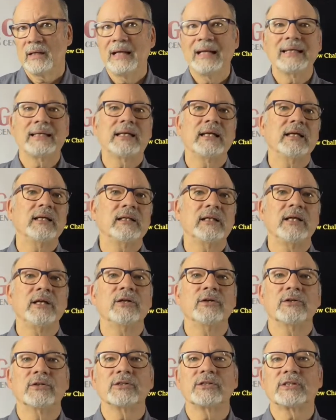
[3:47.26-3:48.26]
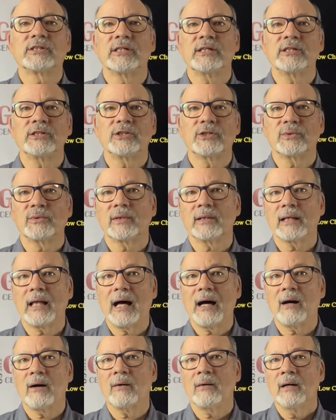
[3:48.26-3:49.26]
Key leaders tend to
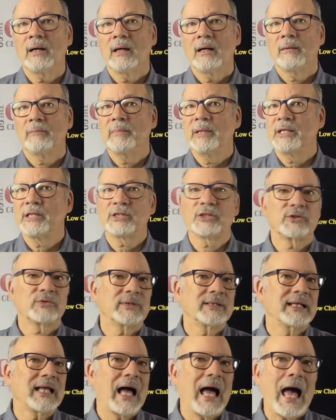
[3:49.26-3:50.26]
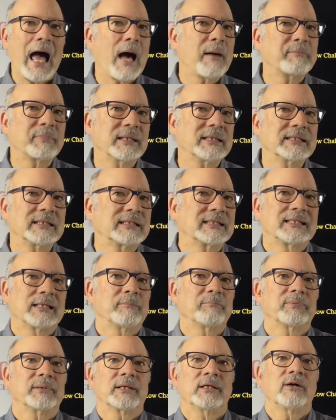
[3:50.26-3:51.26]
allow ministry to happen
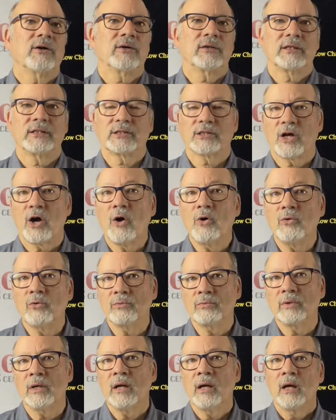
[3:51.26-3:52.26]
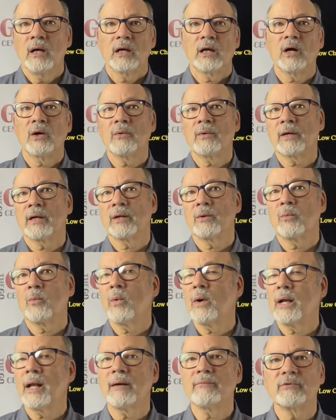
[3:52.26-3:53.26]
simply on its own, going in
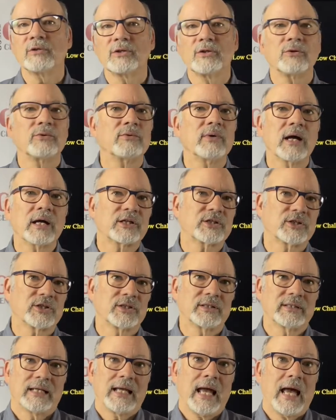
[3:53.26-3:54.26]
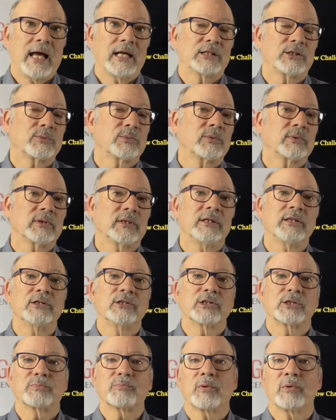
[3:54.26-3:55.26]
whatever direction casual
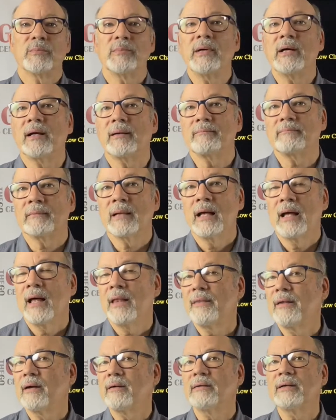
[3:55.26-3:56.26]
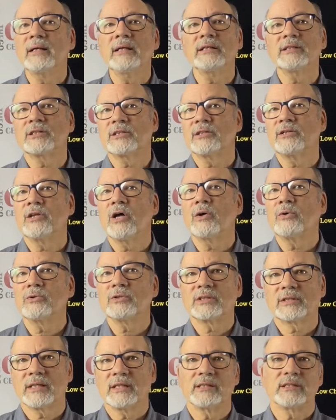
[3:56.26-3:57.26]
leaders permit. There is no
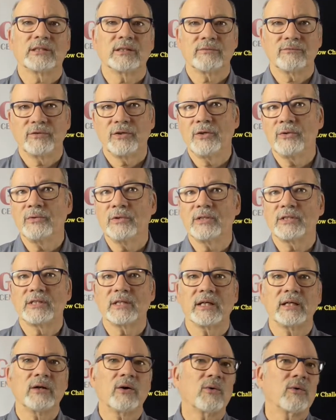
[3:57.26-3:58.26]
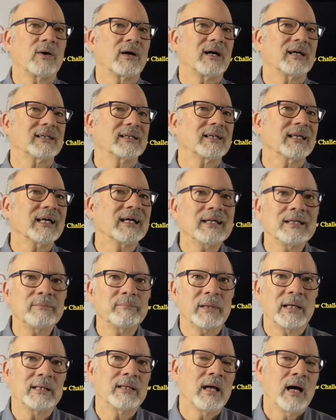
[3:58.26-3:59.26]
sense of unity or
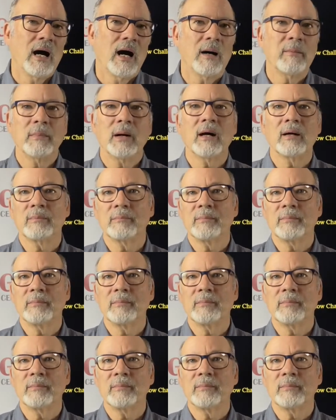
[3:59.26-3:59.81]
alignment among